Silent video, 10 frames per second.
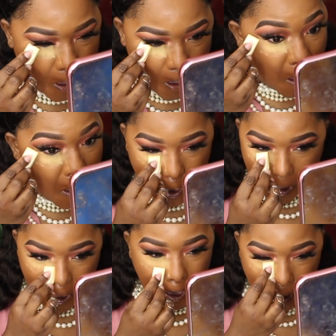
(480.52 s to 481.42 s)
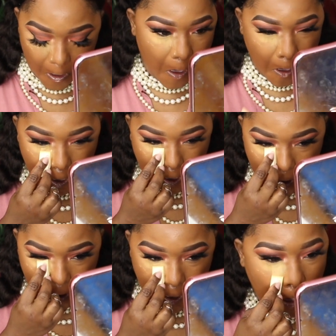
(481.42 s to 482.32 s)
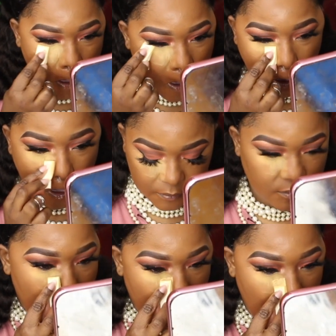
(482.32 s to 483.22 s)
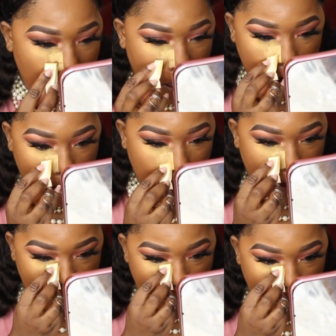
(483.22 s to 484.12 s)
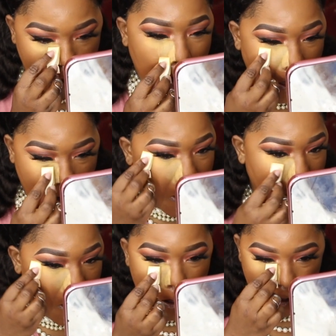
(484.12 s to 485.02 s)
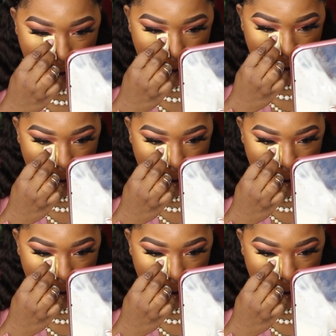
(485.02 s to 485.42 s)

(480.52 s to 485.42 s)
and set my highlighted areas. I'm using my Huda Beauty powder in Kunafa.